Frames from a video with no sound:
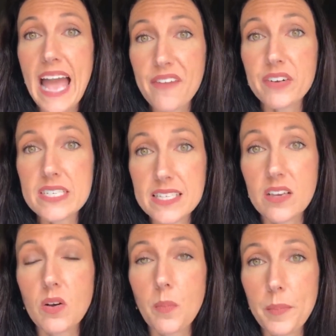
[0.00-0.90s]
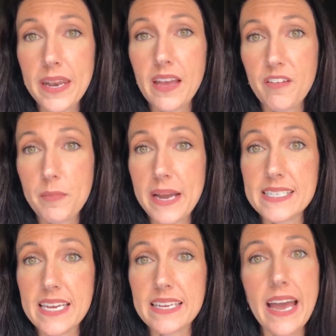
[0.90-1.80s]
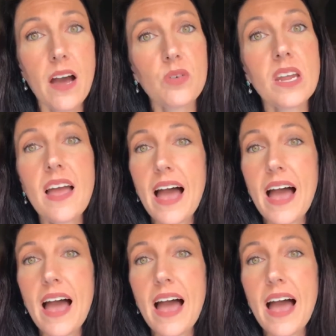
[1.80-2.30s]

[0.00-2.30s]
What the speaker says: every single minute of day count.